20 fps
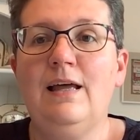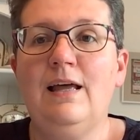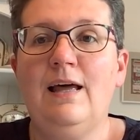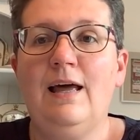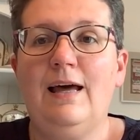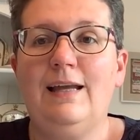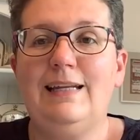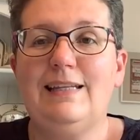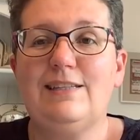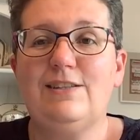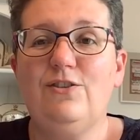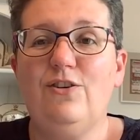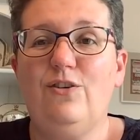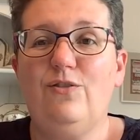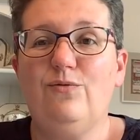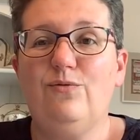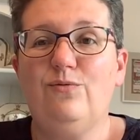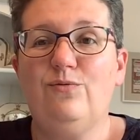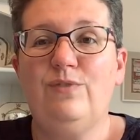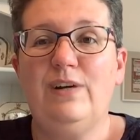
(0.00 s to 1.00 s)
and it's
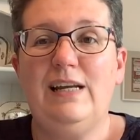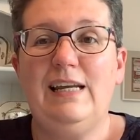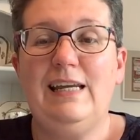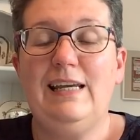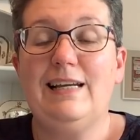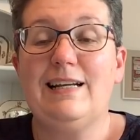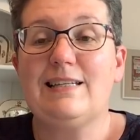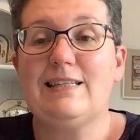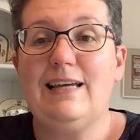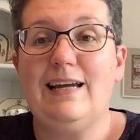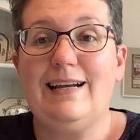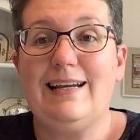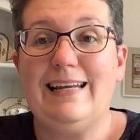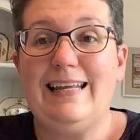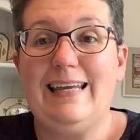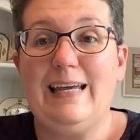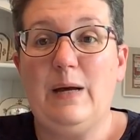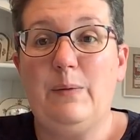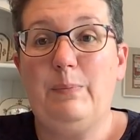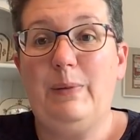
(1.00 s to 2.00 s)
not really
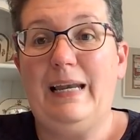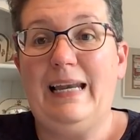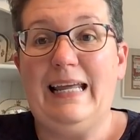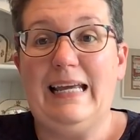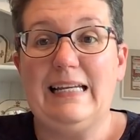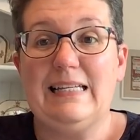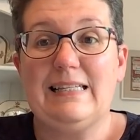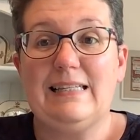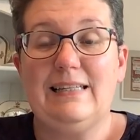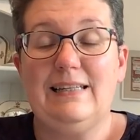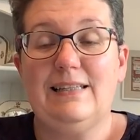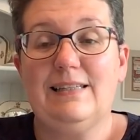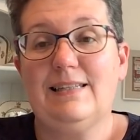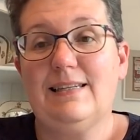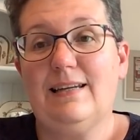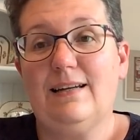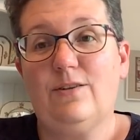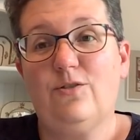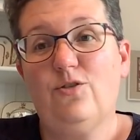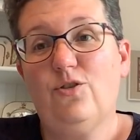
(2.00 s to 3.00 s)
exactly a place. It's
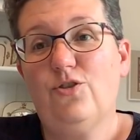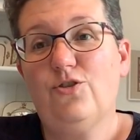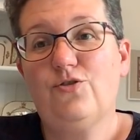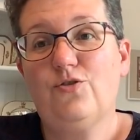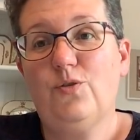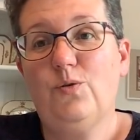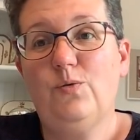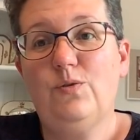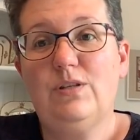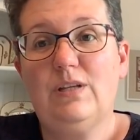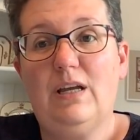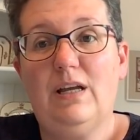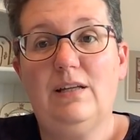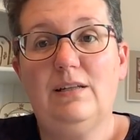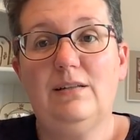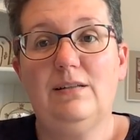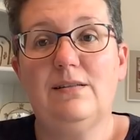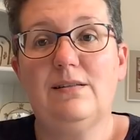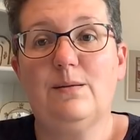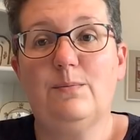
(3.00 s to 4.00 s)
a crossroads
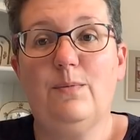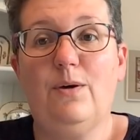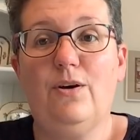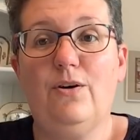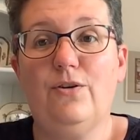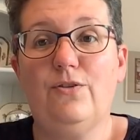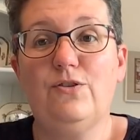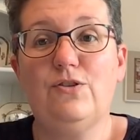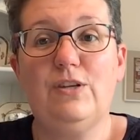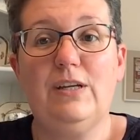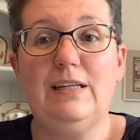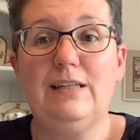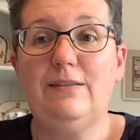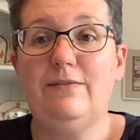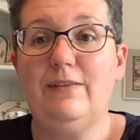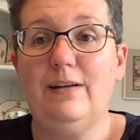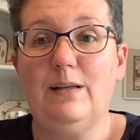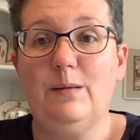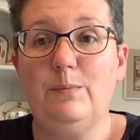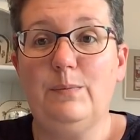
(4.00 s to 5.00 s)
and some housing
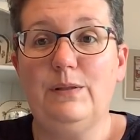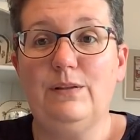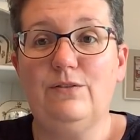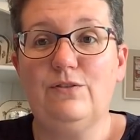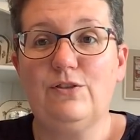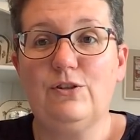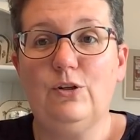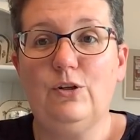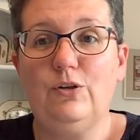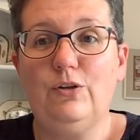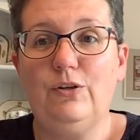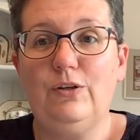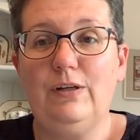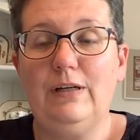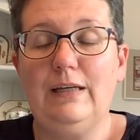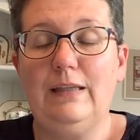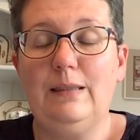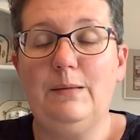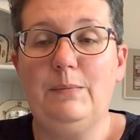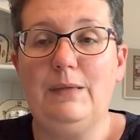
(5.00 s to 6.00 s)
developments now
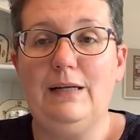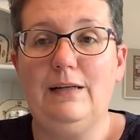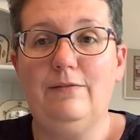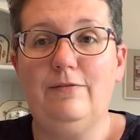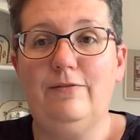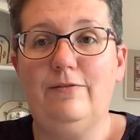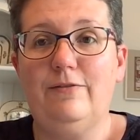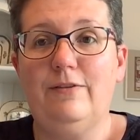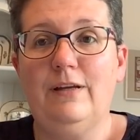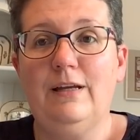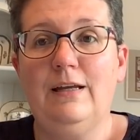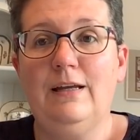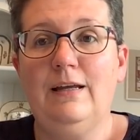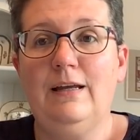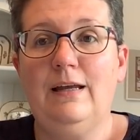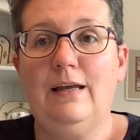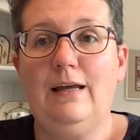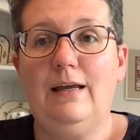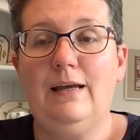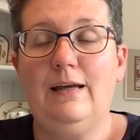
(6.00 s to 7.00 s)
in the middle of
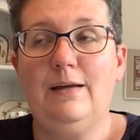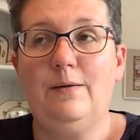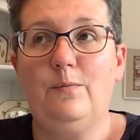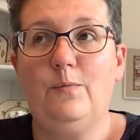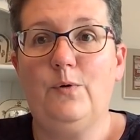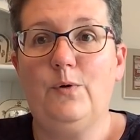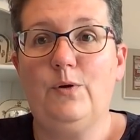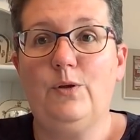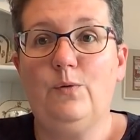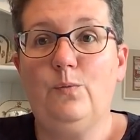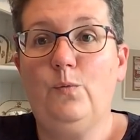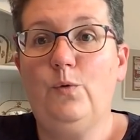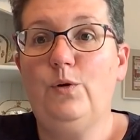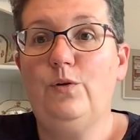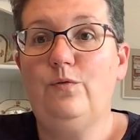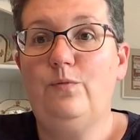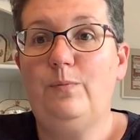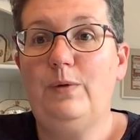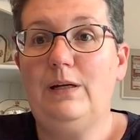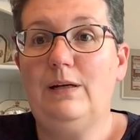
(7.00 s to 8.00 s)
what would
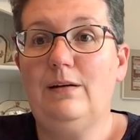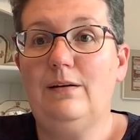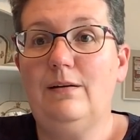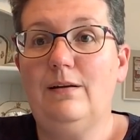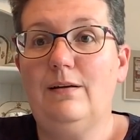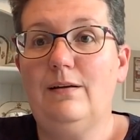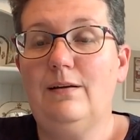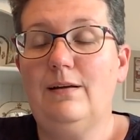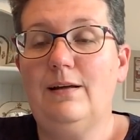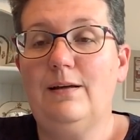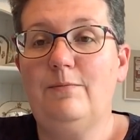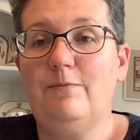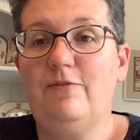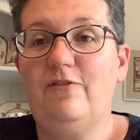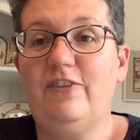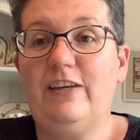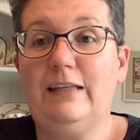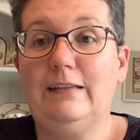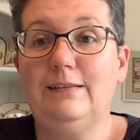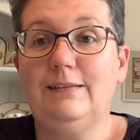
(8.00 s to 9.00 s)
have been
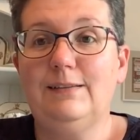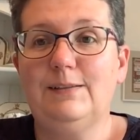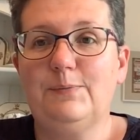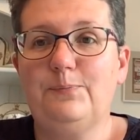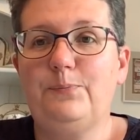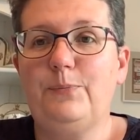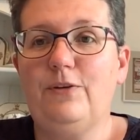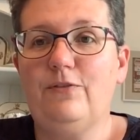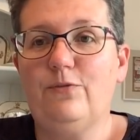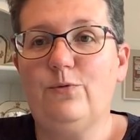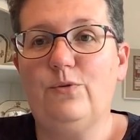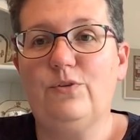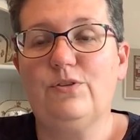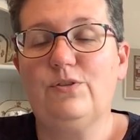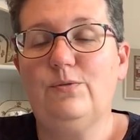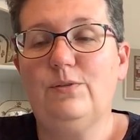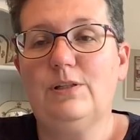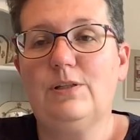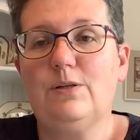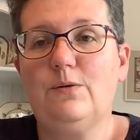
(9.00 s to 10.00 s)
fields before.
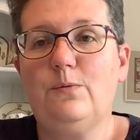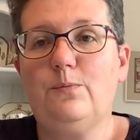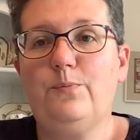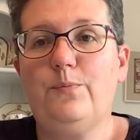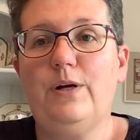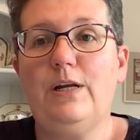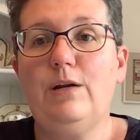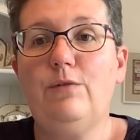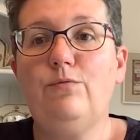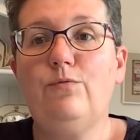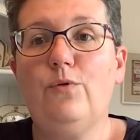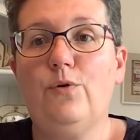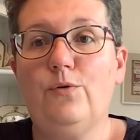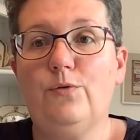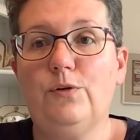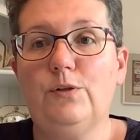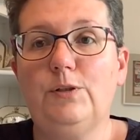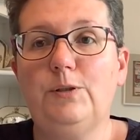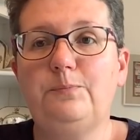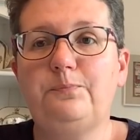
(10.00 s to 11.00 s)
So it's pretty
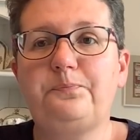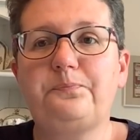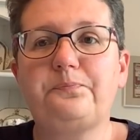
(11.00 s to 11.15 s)
rural,